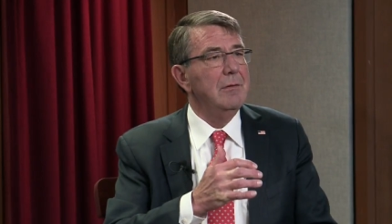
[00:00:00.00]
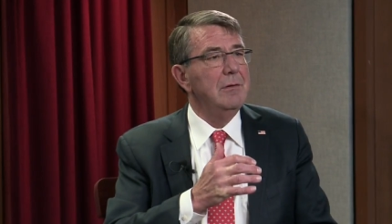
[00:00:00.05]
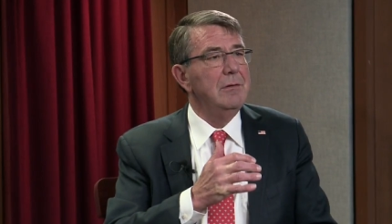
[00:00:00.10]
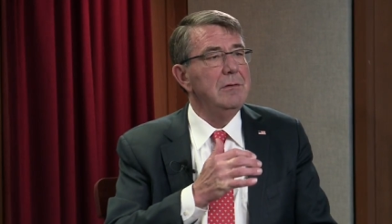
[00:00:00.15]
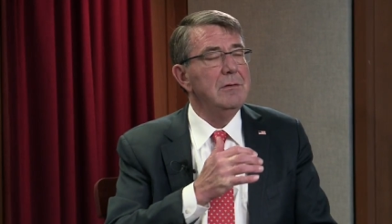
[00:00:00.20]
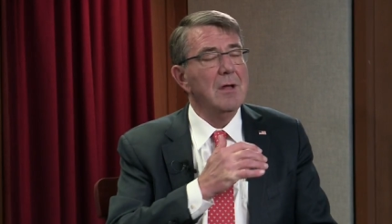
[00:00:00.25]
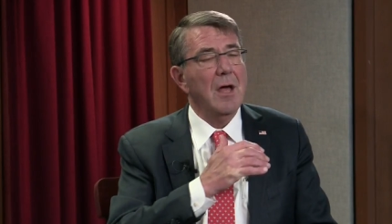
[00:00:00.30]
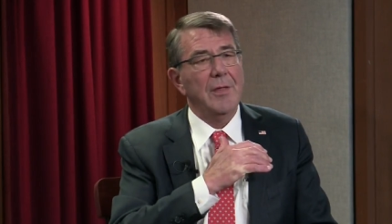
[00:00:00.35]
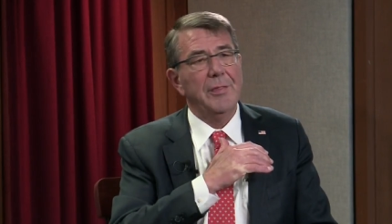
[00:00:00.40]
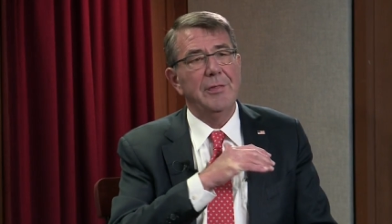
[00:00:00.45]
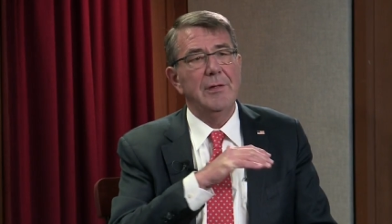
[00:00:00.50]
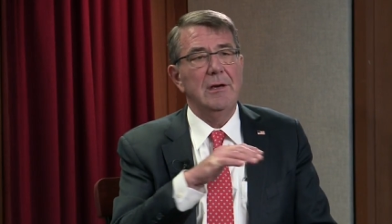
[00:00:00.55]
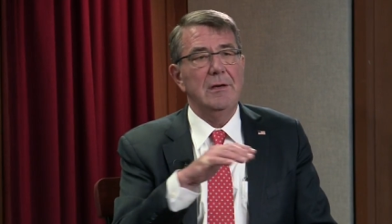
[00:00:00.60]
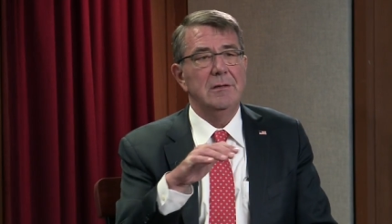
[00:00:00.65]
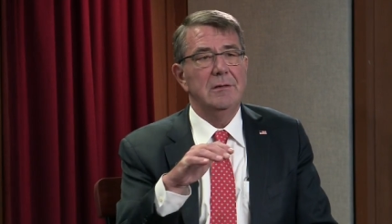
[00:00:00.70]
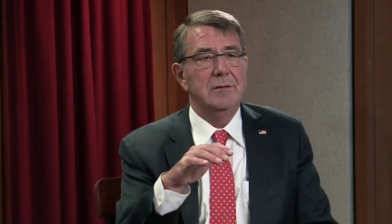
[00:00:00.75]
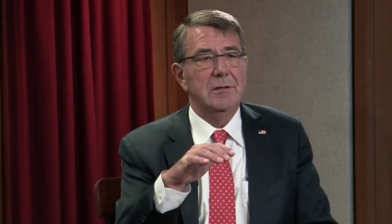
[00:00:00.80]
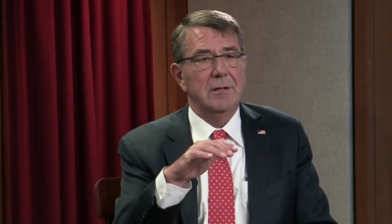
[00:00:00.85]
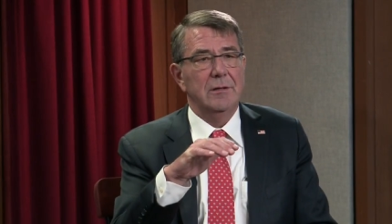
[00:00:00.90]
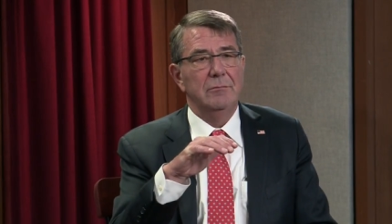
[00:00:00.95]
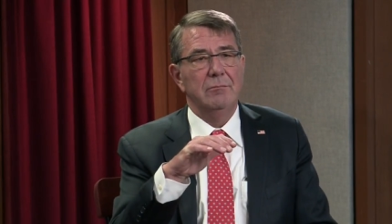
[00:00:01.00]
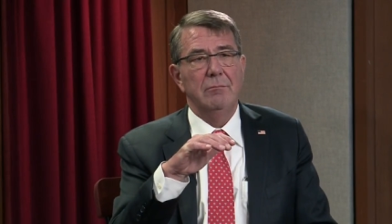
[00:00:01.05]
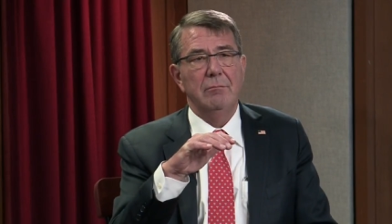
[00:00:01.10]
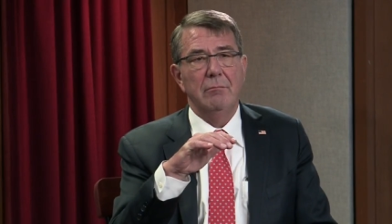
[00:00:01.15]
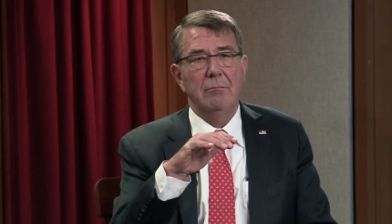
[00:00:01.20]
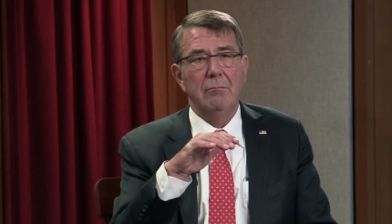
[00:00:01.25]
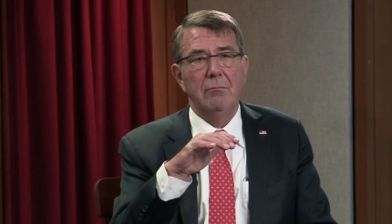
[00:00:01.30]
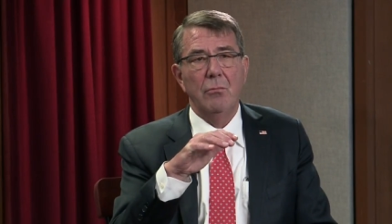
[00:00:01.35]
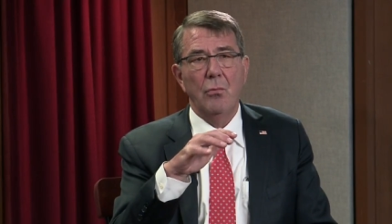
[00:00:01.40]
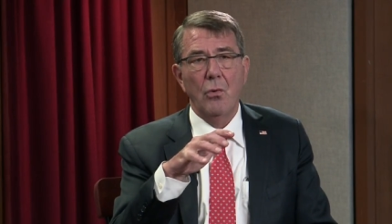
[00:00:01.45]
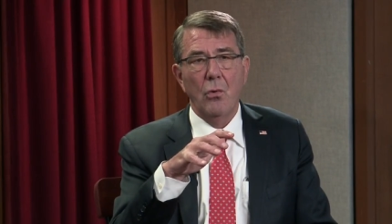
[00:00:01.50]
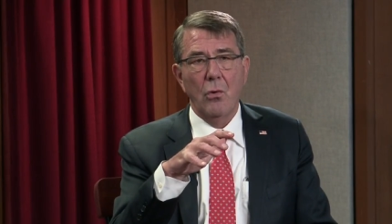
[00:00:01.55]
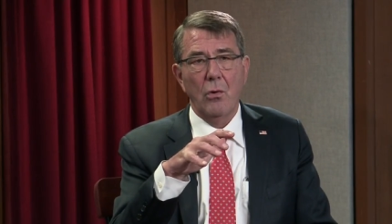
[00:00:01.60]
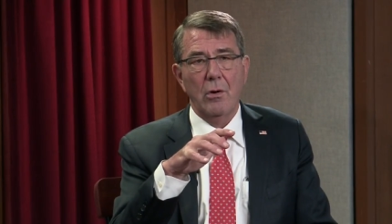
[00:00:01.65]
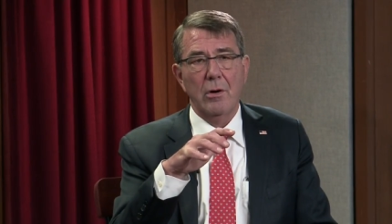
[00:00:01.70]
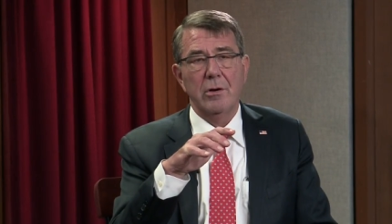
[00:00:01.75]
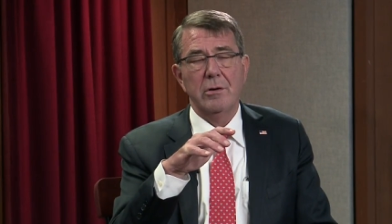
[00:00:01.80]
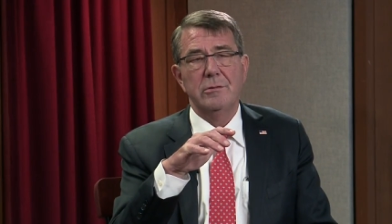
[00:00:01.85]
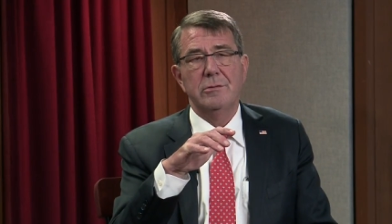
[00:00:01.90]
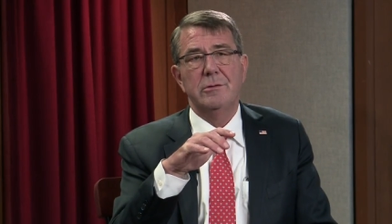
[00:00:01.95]
nothing did
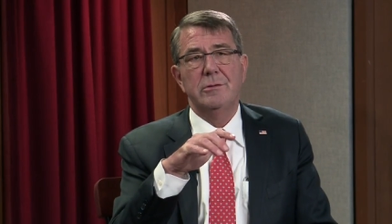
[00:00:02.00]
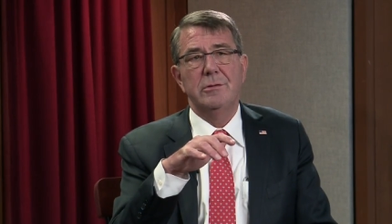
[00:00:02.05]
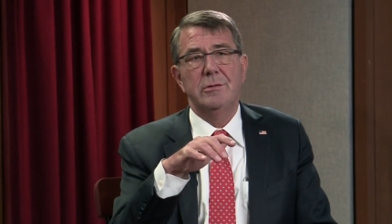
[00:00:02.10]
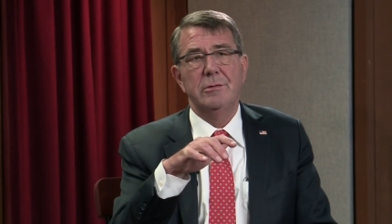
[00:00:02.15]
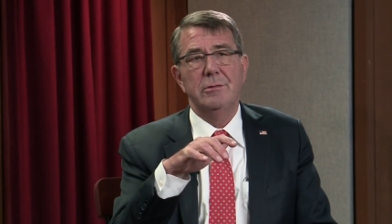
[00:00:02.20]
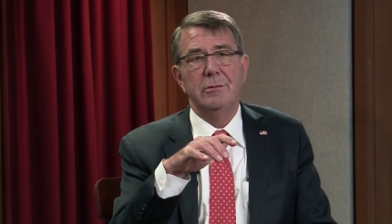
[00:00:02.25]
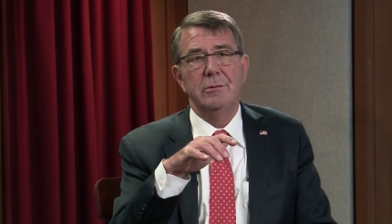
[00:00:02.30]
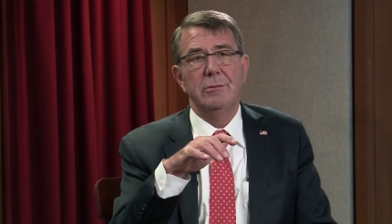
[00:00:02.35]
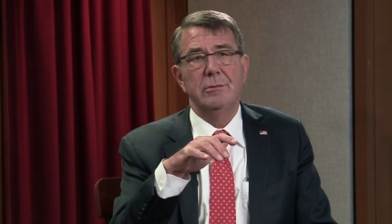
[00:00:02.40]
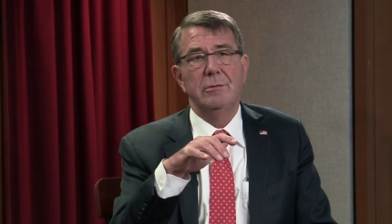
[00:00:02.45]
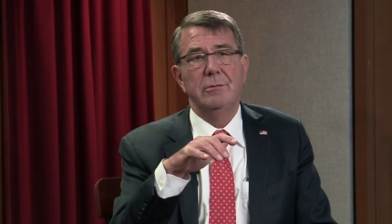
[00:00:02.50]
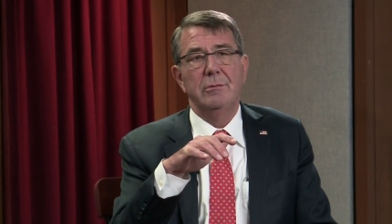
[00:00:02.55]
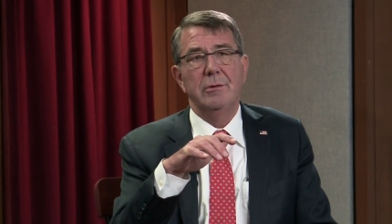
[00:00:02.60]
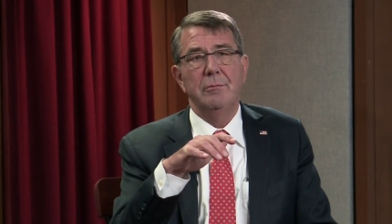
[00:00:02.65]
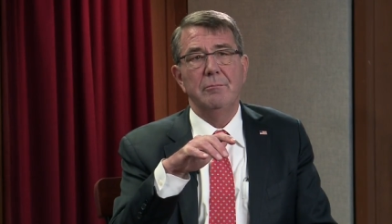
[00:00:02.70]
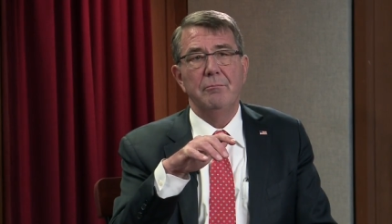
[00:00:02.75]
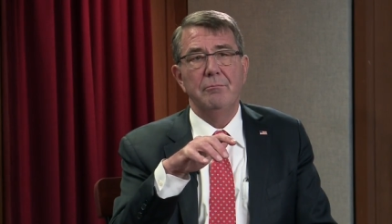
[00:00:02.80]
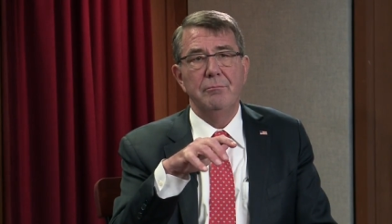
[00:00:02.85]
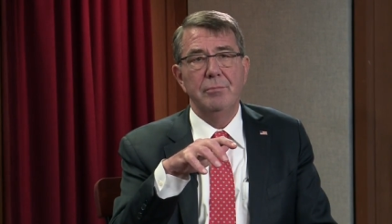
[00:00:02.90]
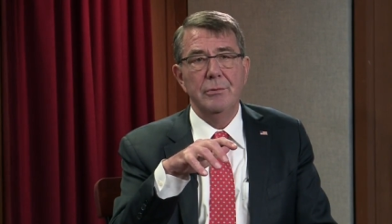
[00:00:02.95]
more to